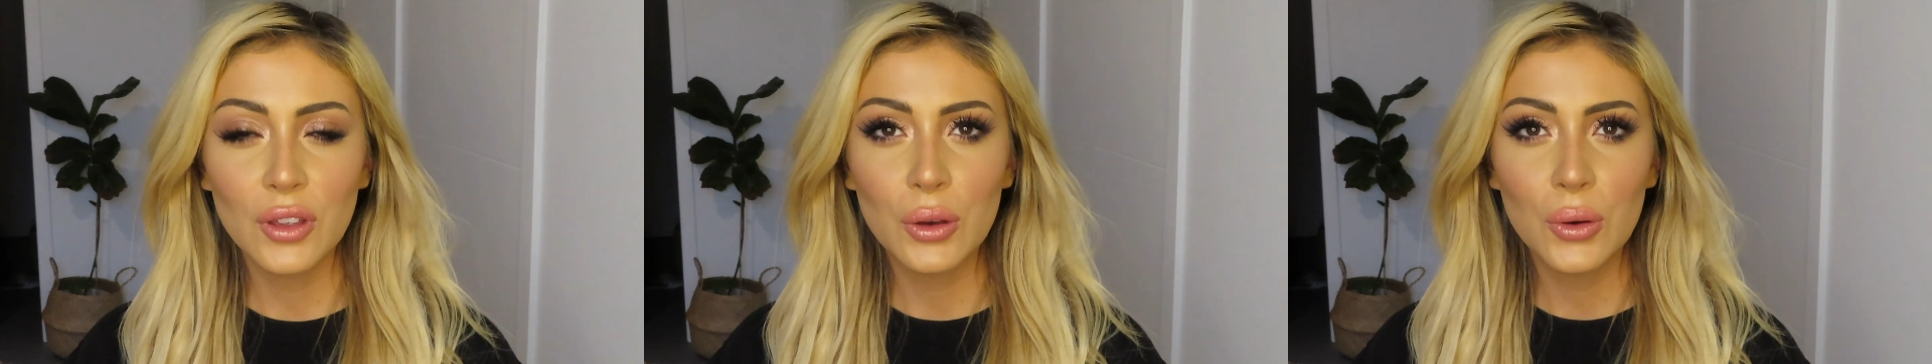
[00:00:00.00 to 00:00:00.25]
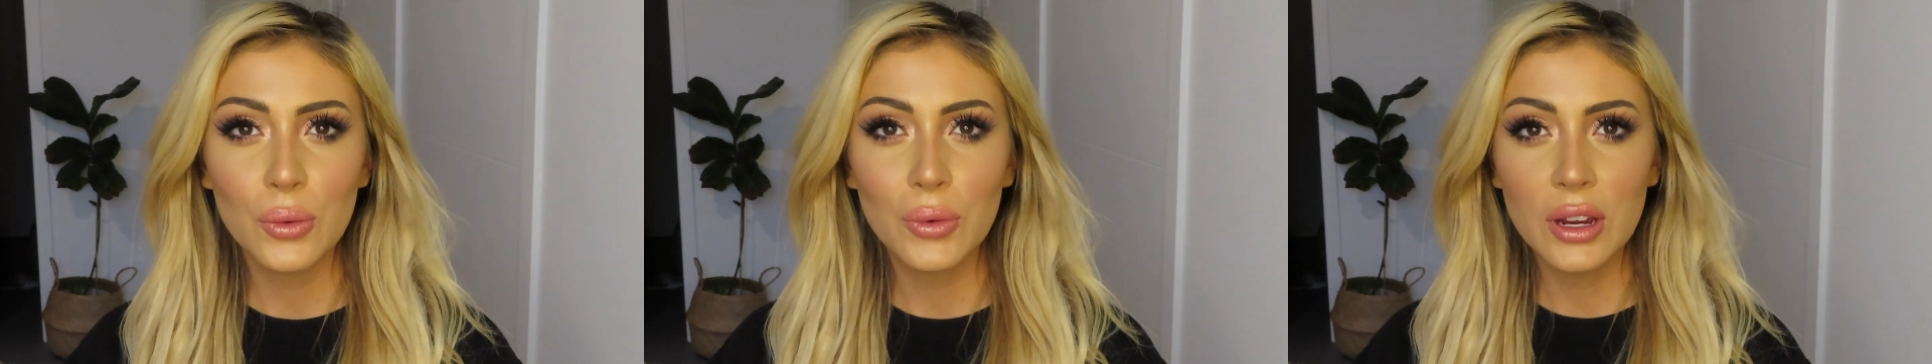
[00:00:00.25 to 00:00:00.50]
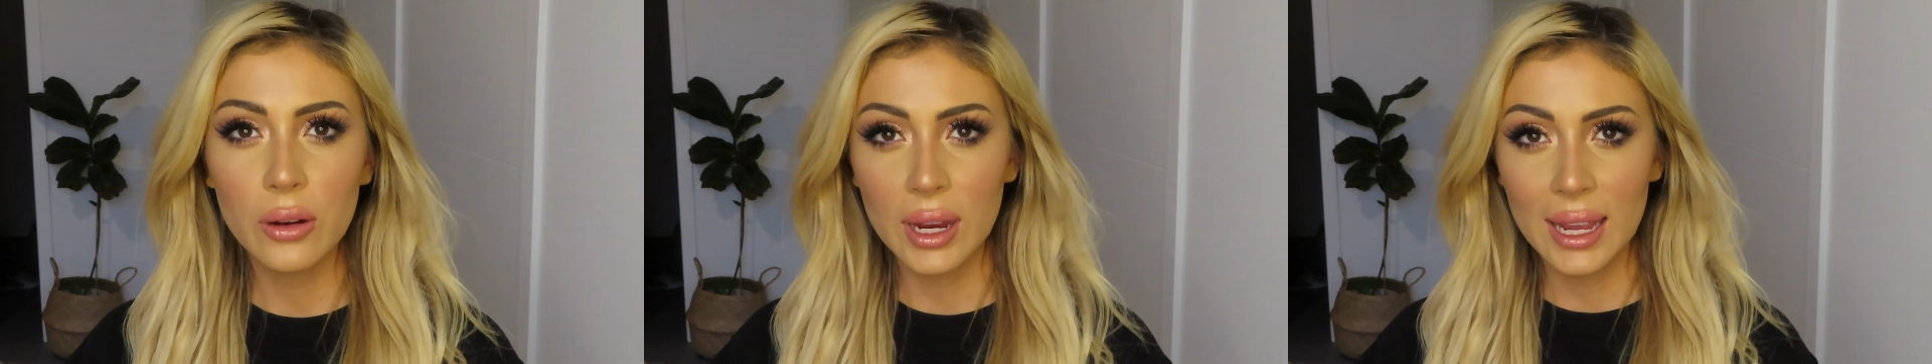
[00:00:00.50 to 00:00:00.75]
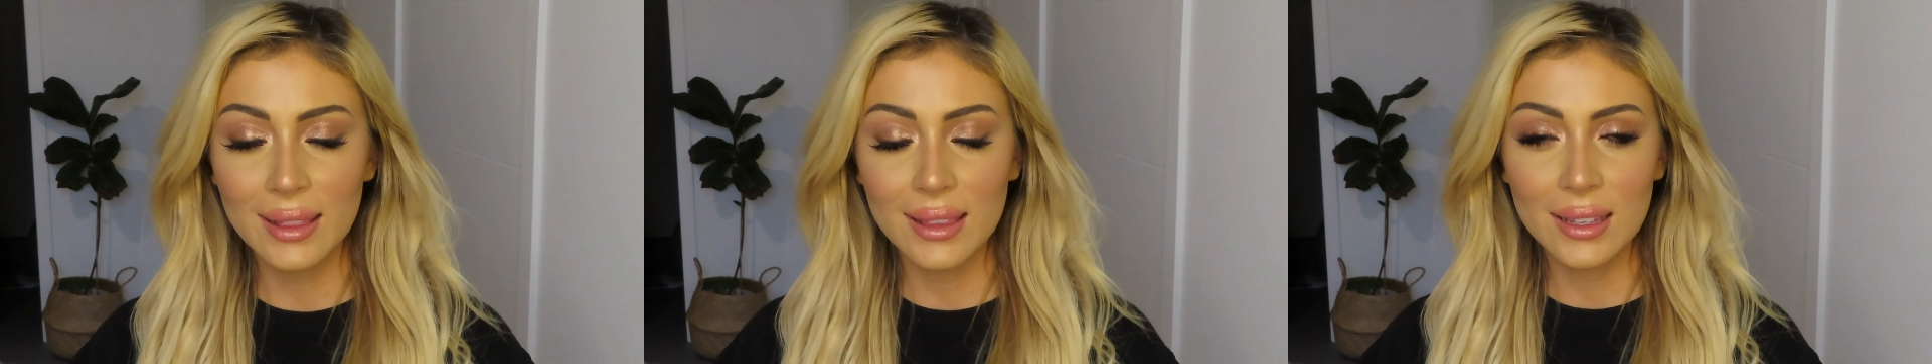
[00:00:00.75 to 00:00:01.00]
you
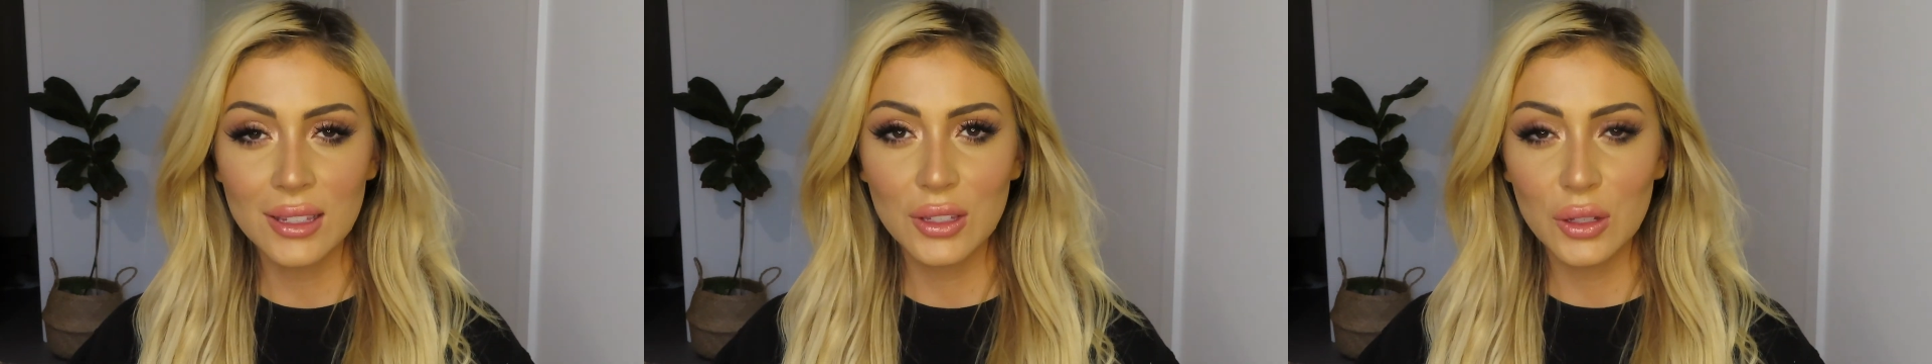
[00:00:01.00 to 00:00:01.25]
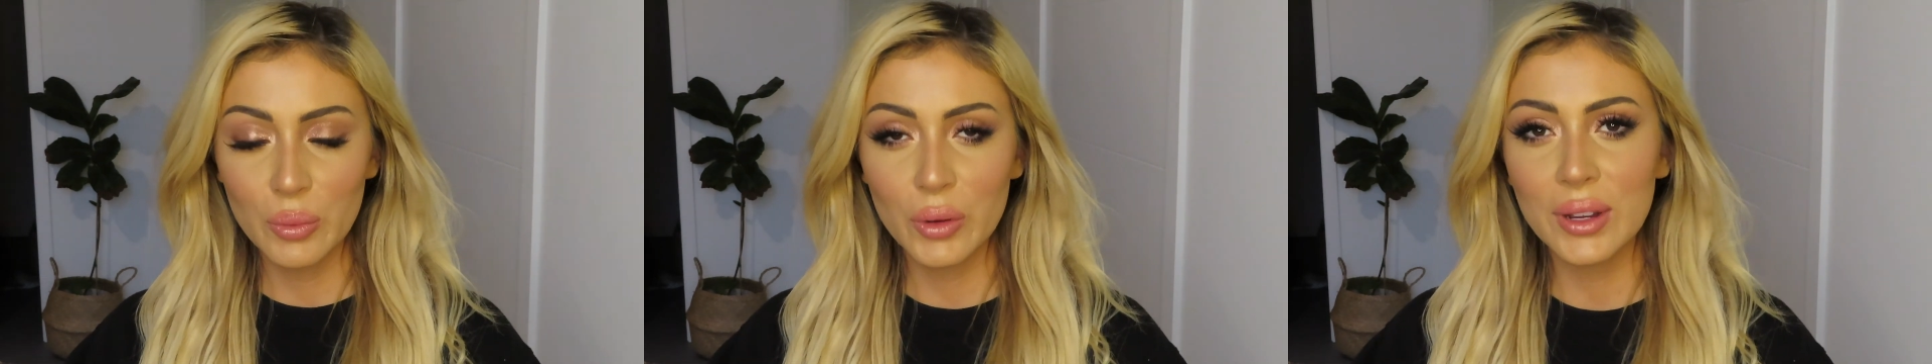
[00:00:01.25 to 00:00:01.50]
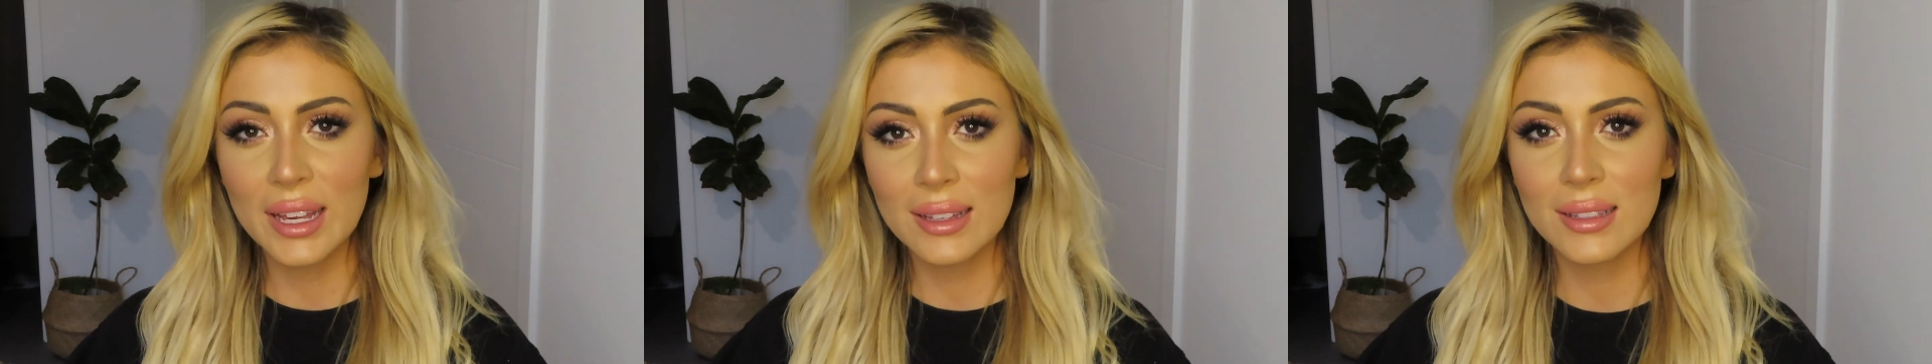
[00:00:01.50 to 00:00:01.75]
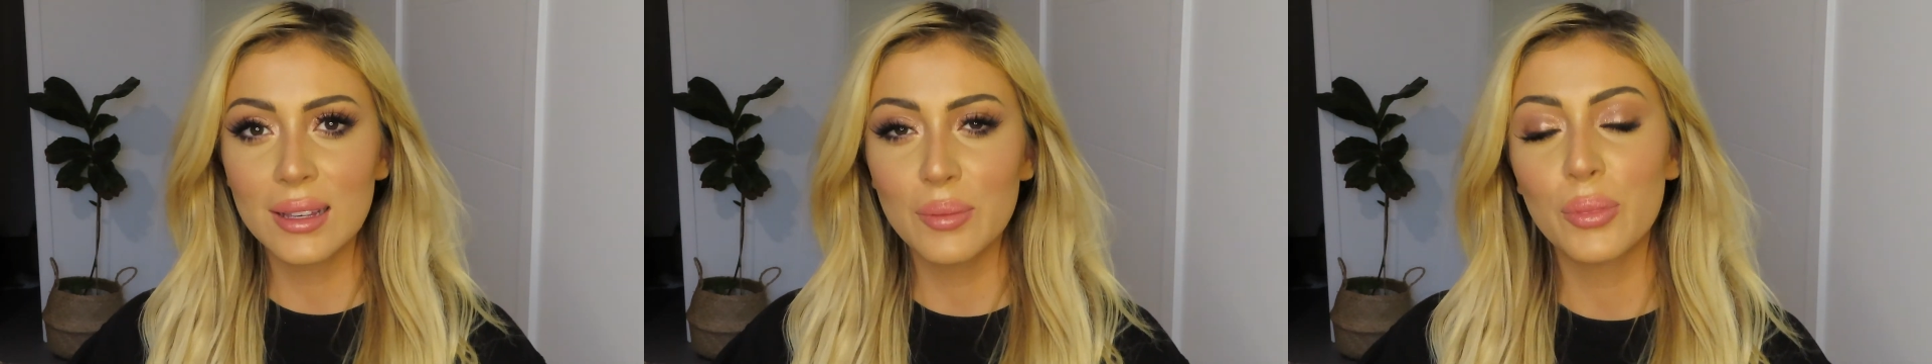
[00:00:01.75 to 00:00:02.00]
recreate this super
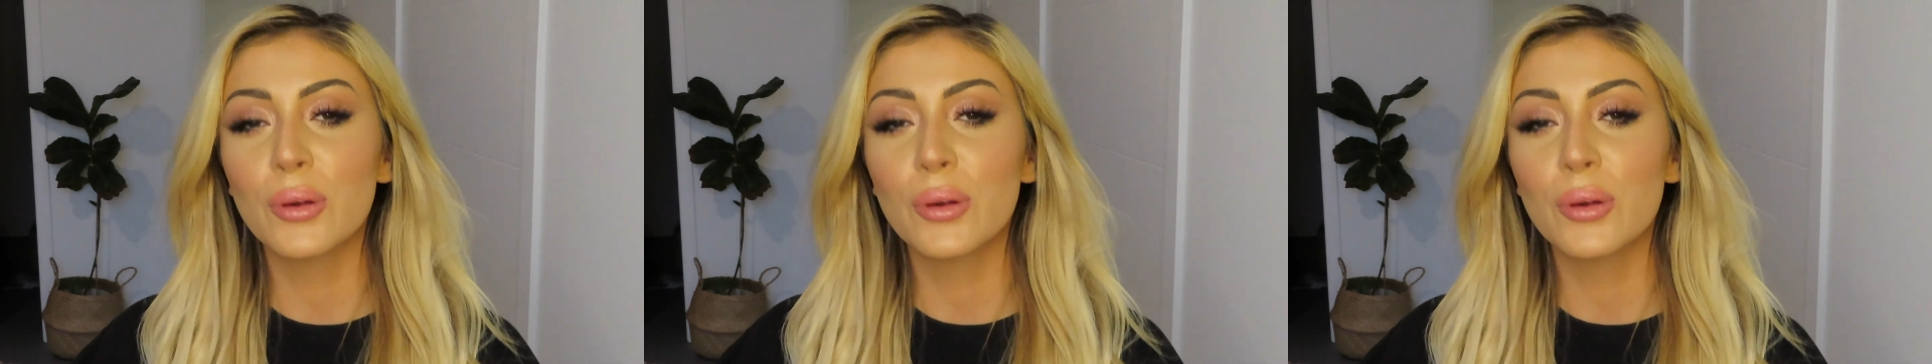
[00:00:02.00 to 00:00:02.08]
easy,